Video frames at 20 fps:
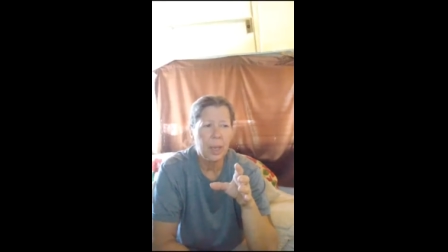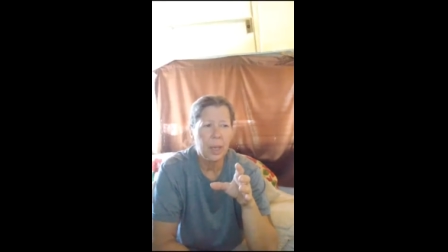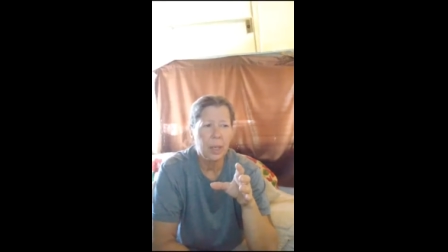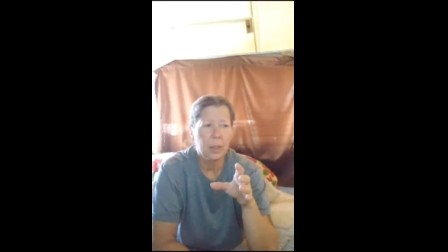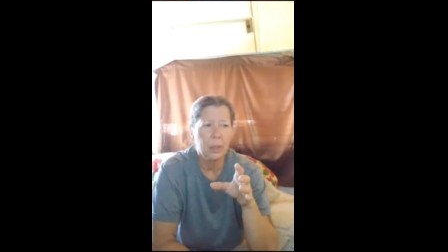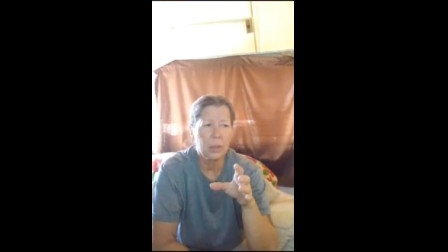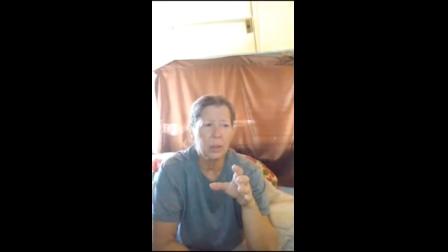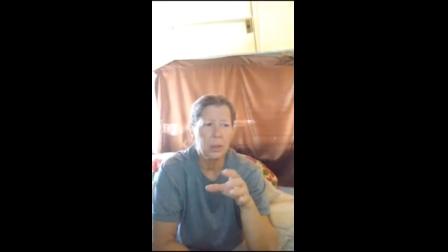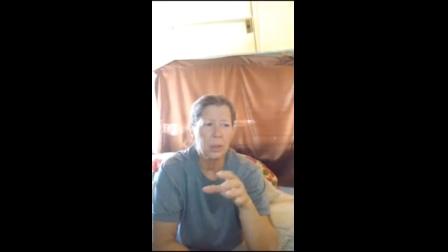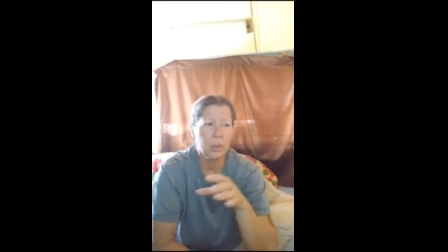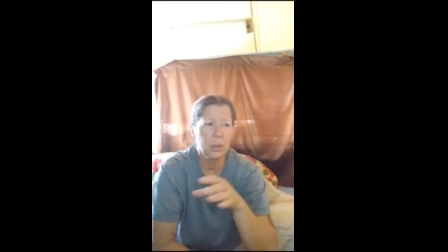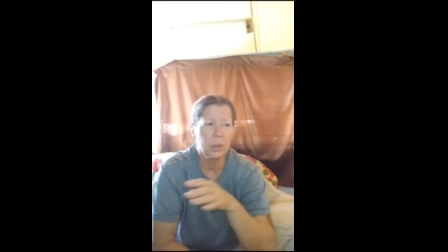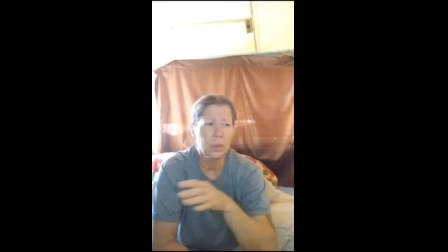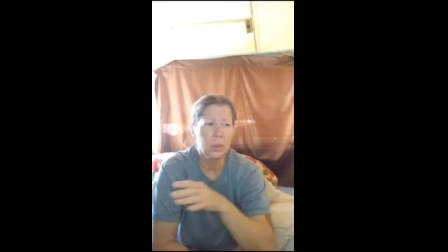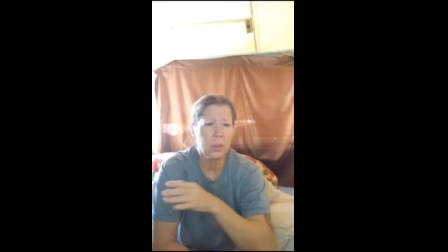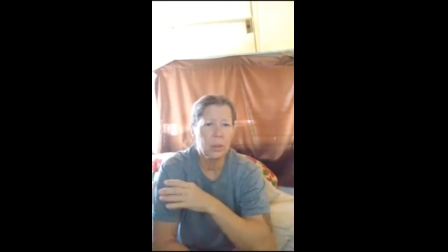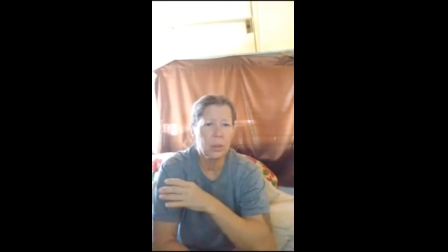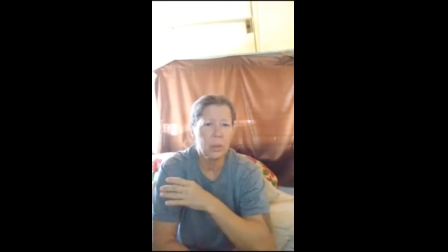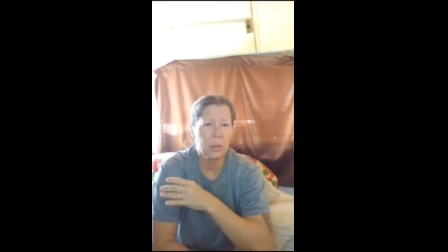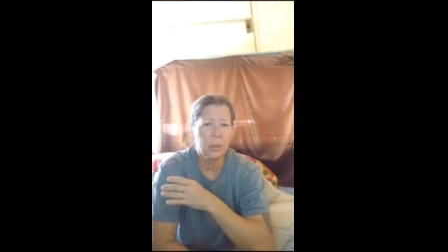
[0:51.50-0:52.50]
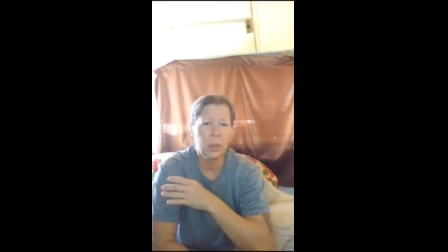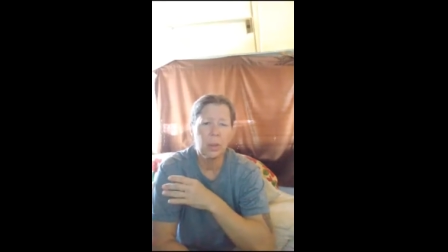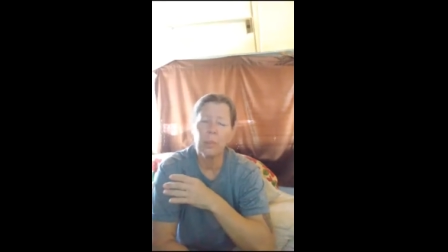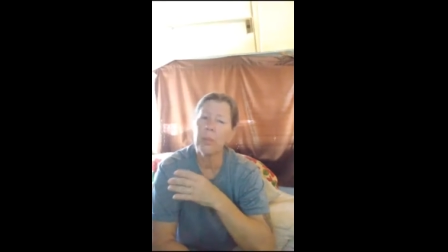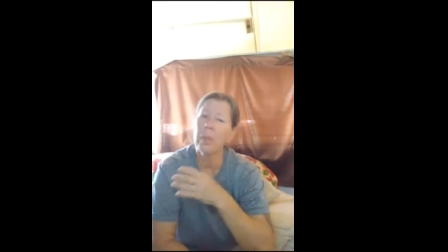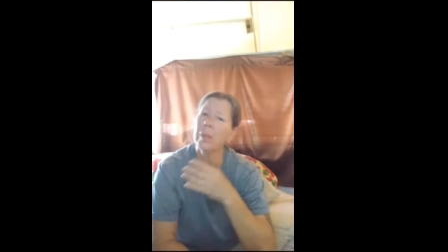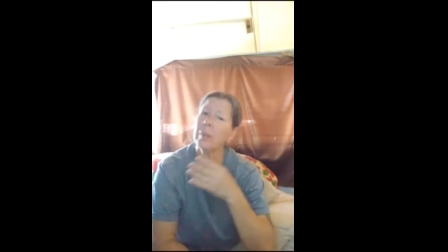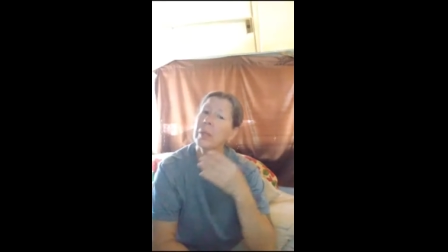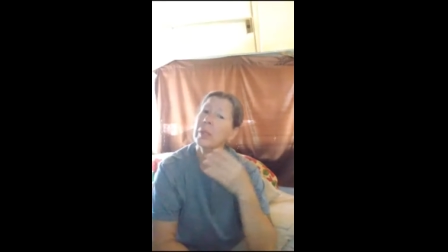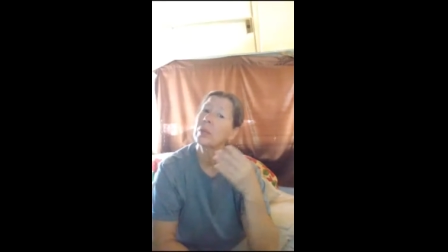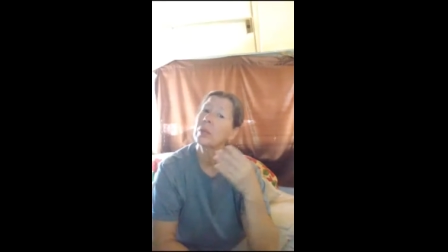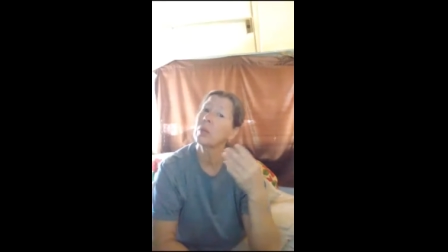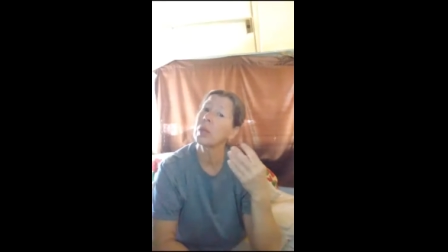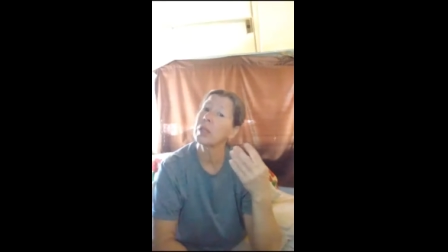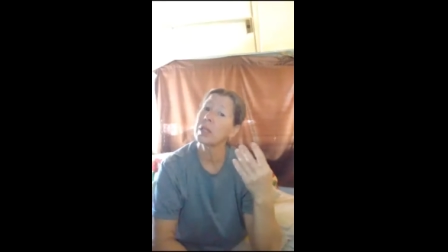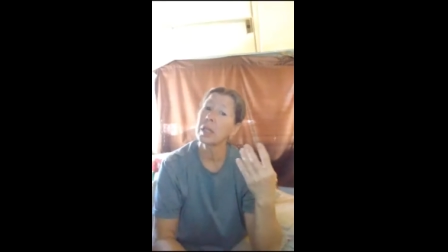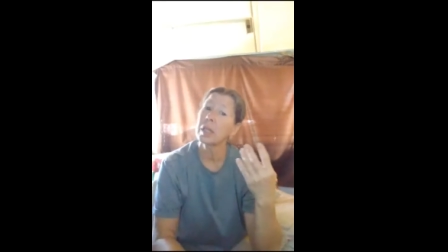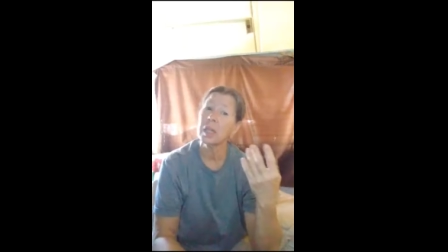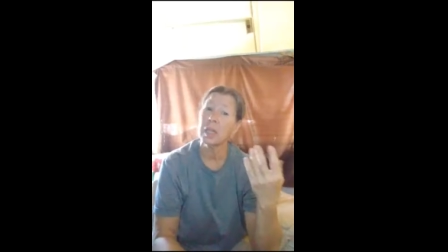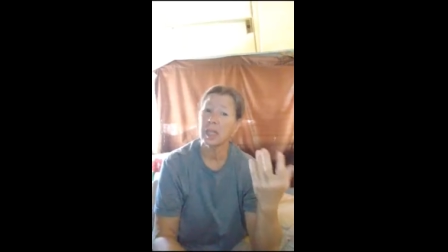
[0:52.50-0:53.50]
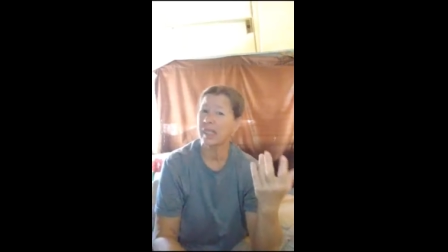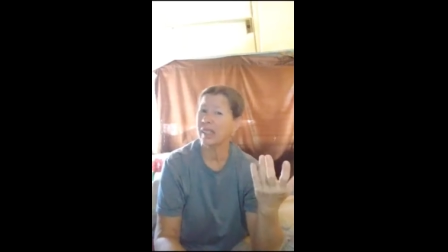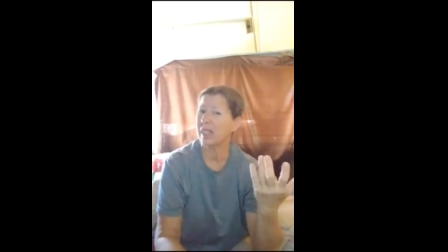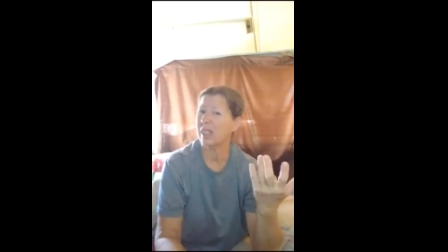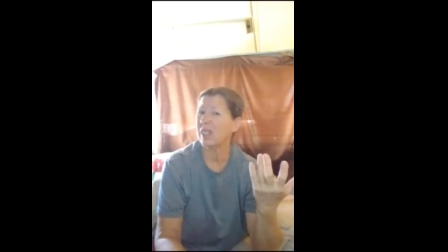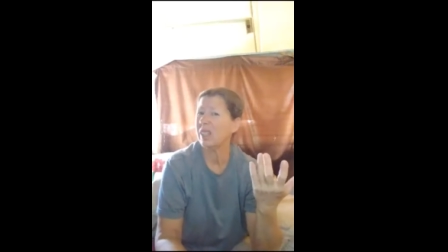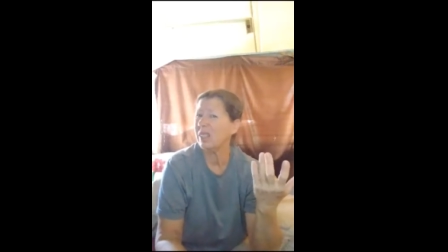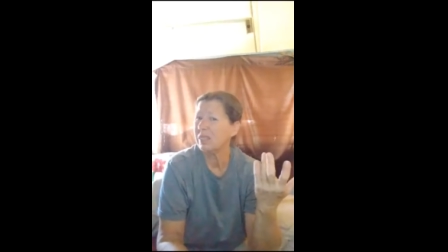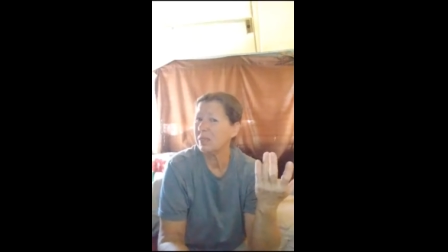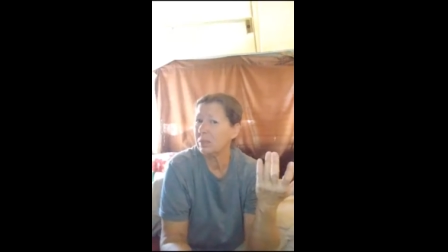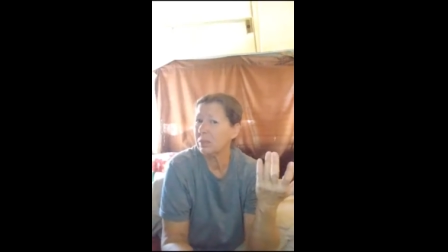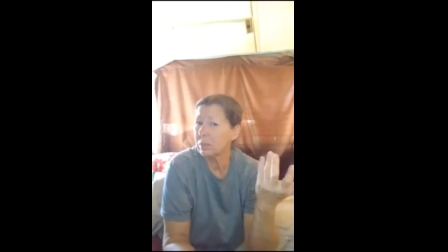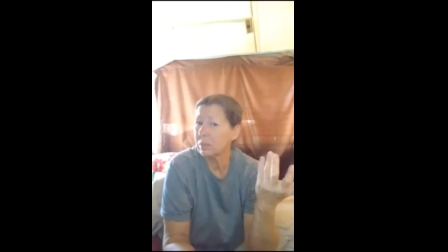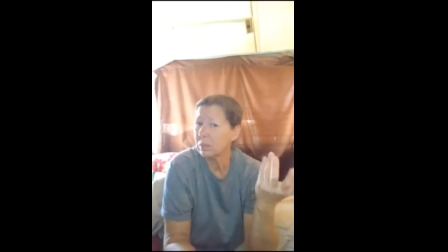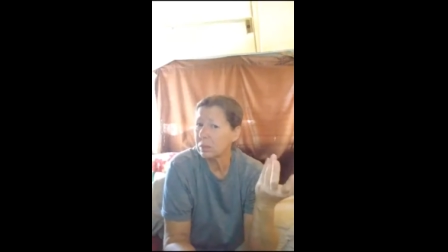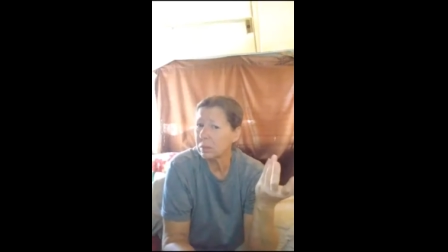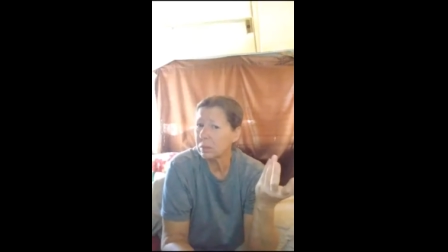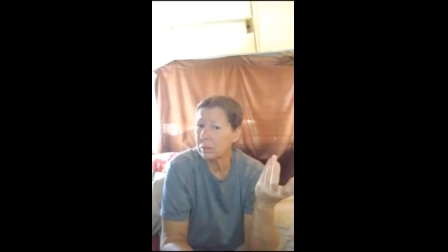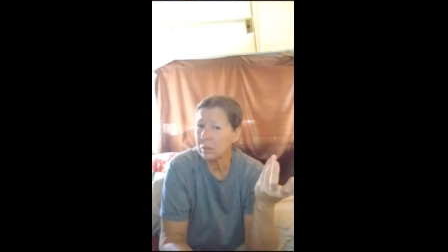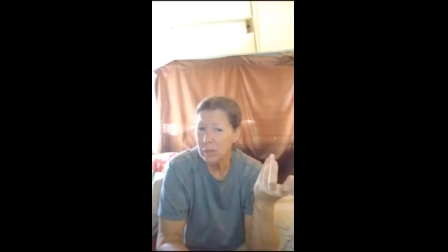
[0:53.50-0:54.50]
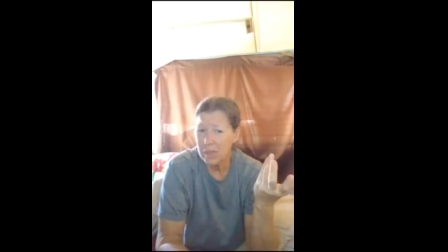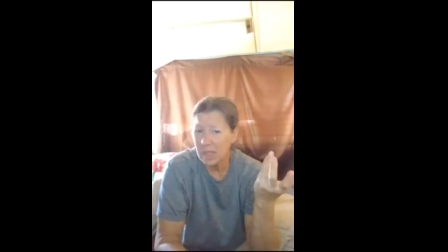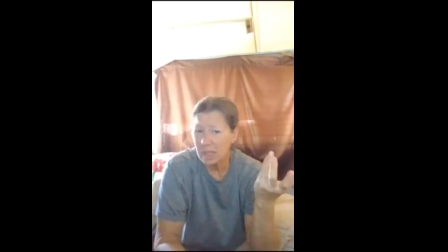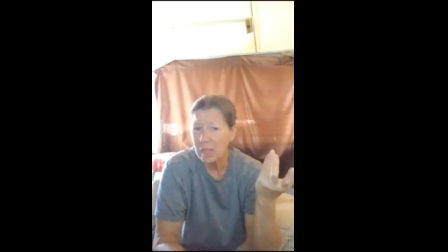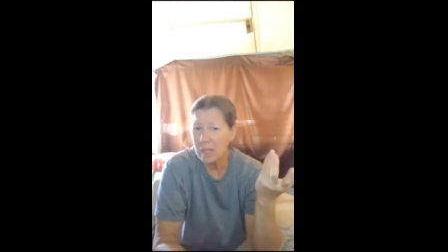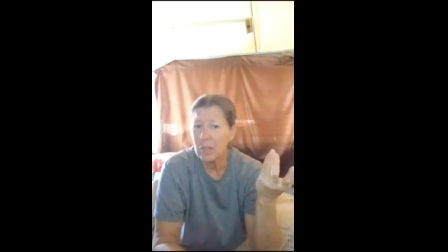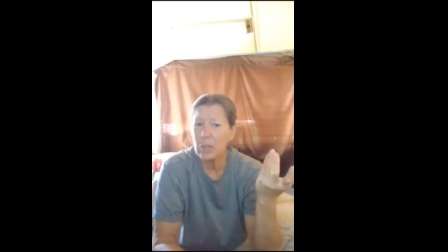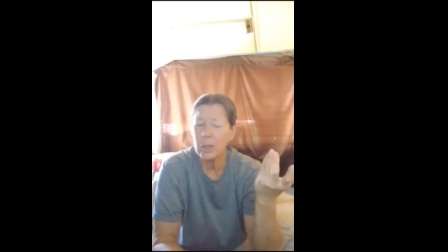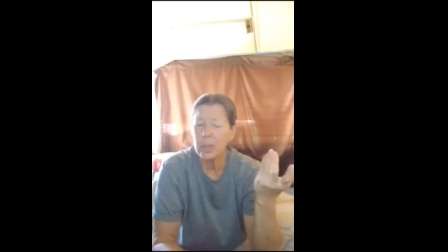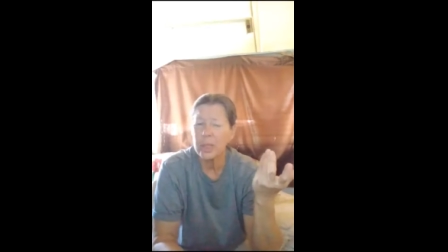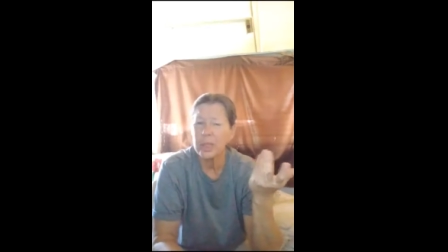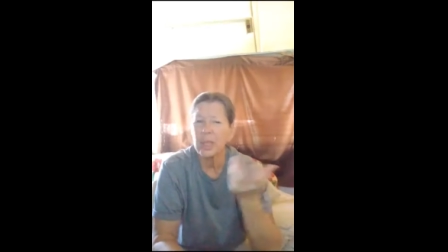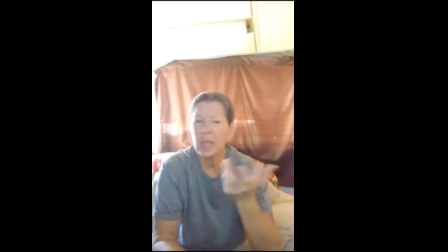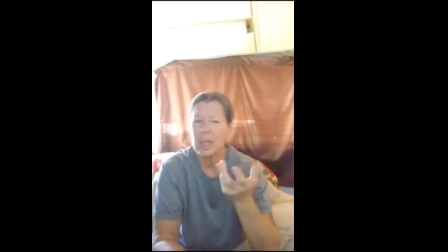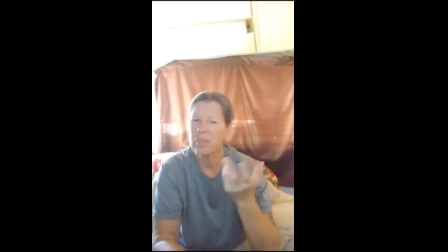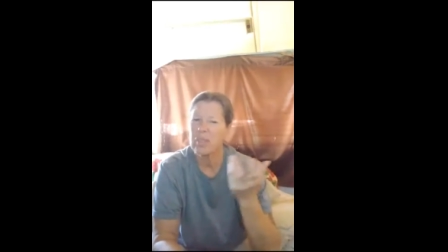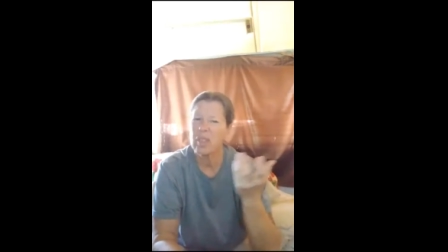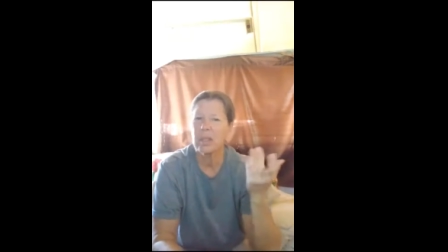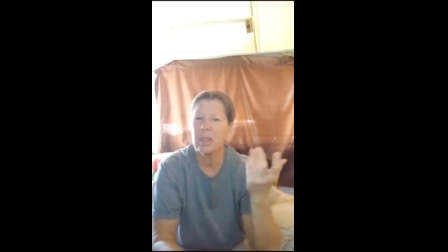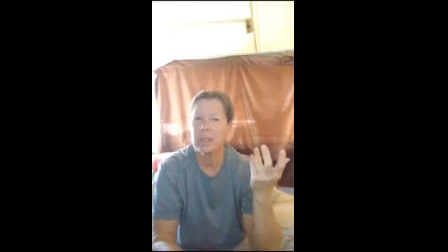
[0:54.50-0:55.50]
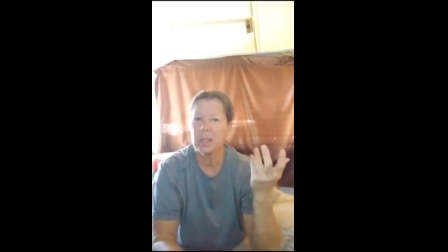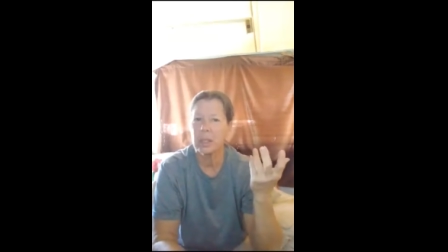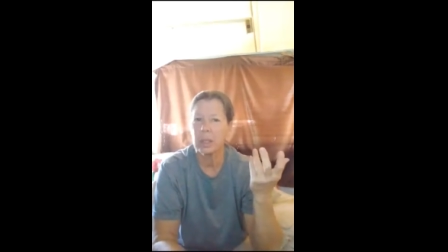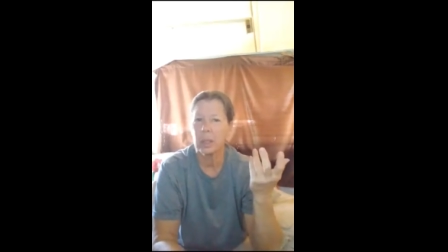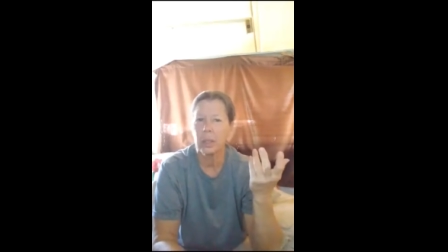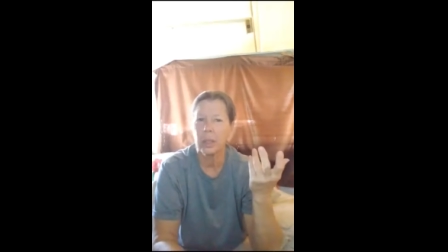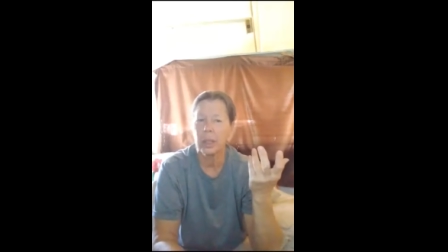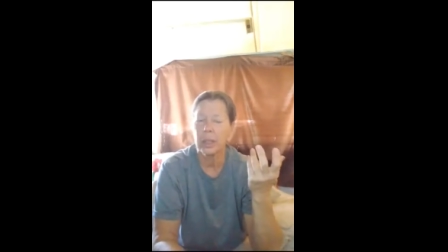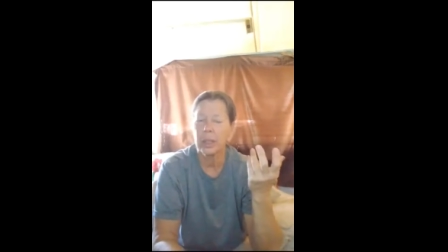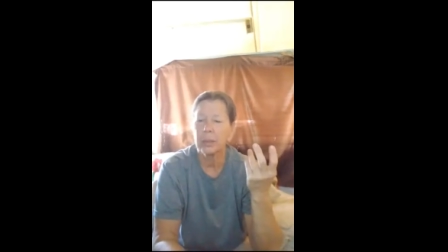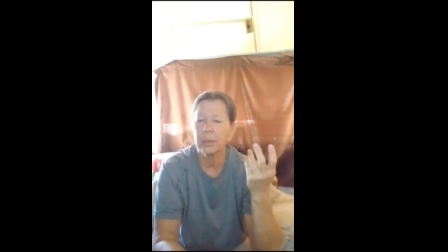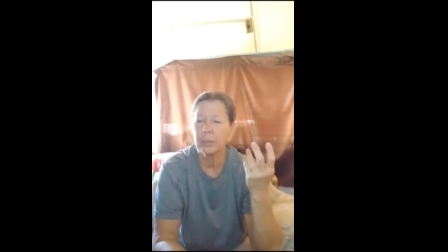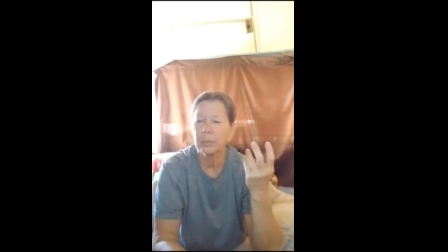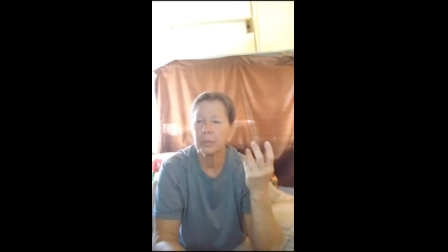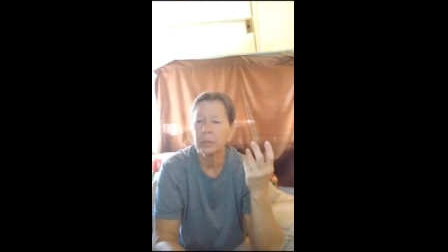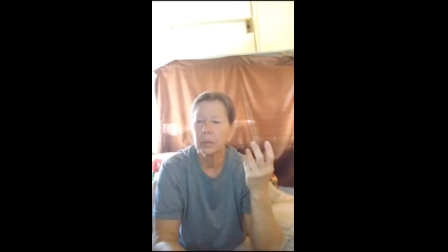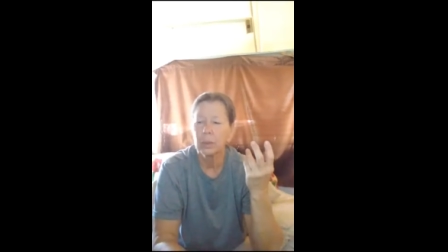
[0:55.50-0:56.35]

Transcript: and maybe it wasn't clear, because I don't always say things clearly.